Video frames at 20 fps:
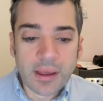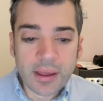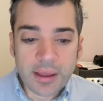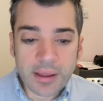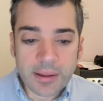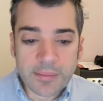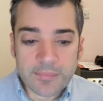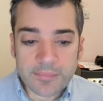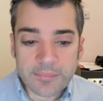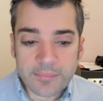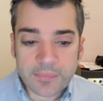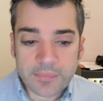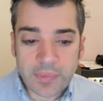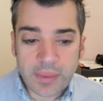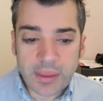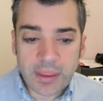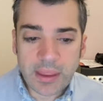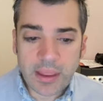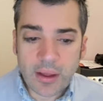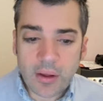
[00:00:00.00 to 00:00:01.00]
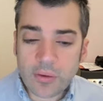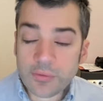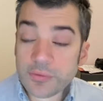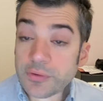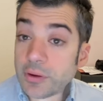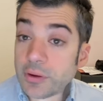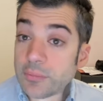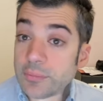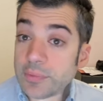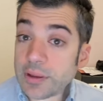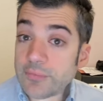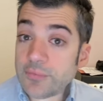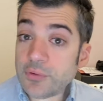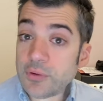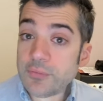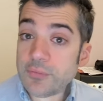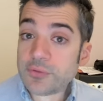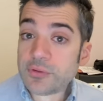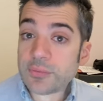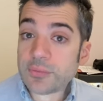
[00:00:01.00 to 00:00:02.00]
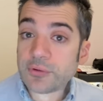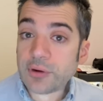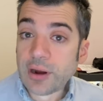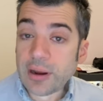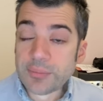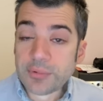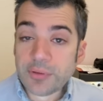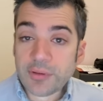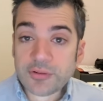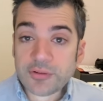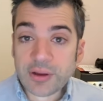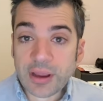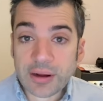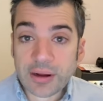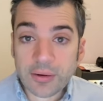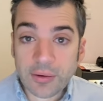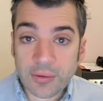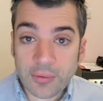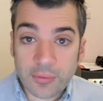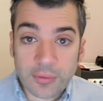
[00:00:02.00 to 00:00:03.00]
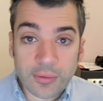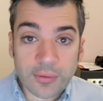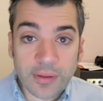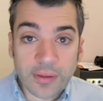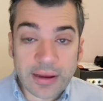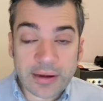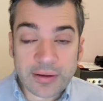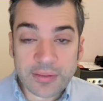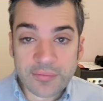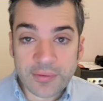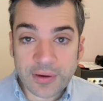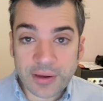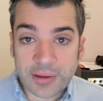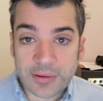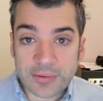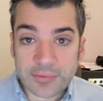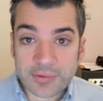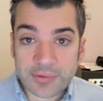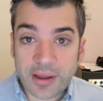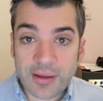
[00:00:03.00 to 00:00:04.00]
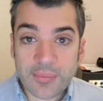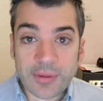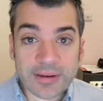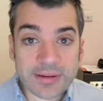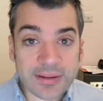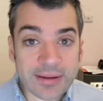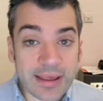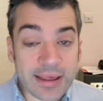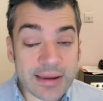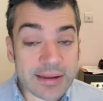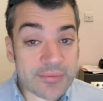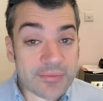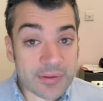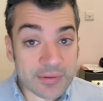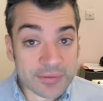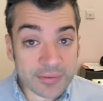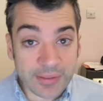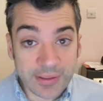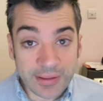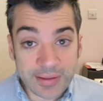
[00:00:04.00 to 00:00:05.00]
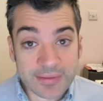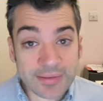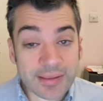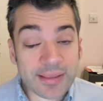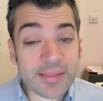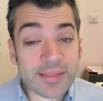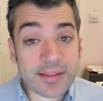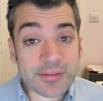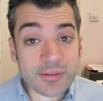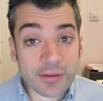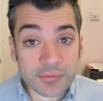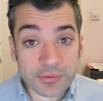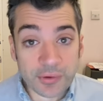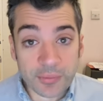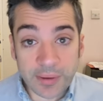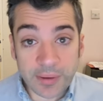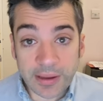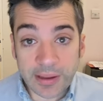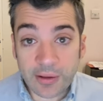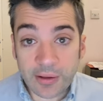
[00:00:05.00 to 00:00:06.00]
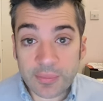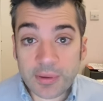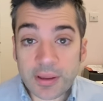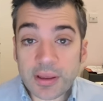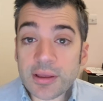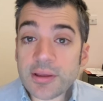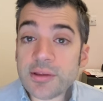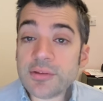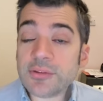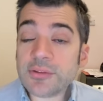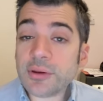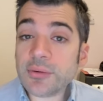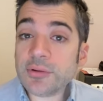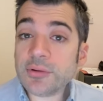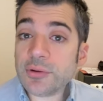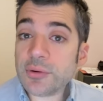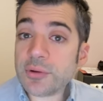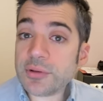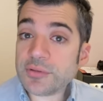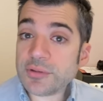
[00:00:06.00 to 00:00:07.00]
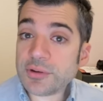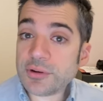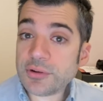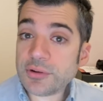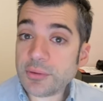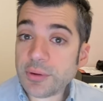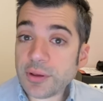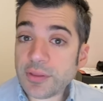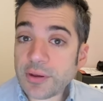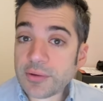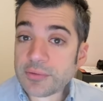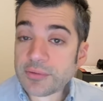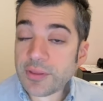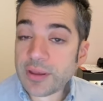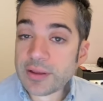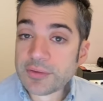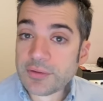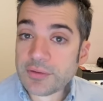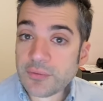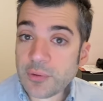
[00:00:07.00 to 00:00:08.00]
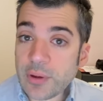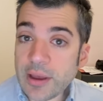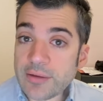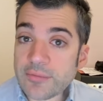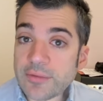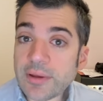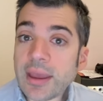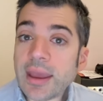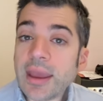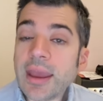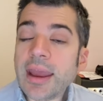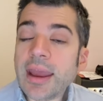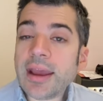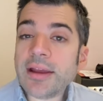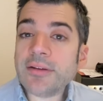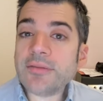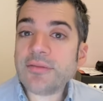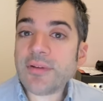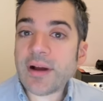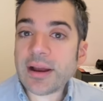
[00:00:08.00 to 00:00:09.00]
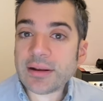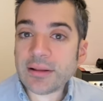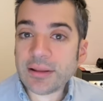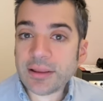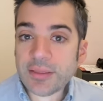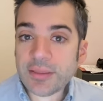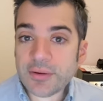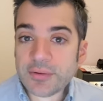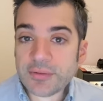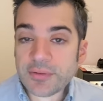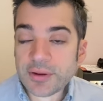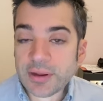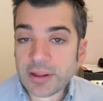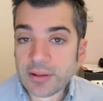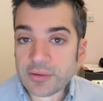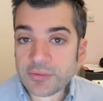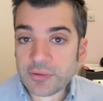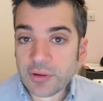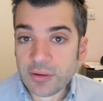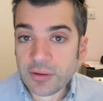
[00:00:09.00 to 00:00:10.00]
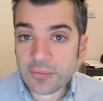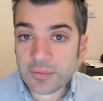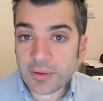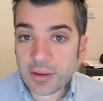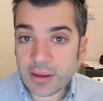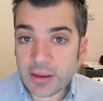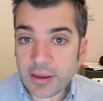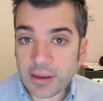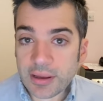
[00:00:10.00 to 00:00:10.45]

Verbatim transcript: Um, also, if you've subscribed to the channel or liked the videos, commented, any of those things, that's also a big help. So do consider doing those. Thanks if you have. And finally, there's the Daily Solve uh,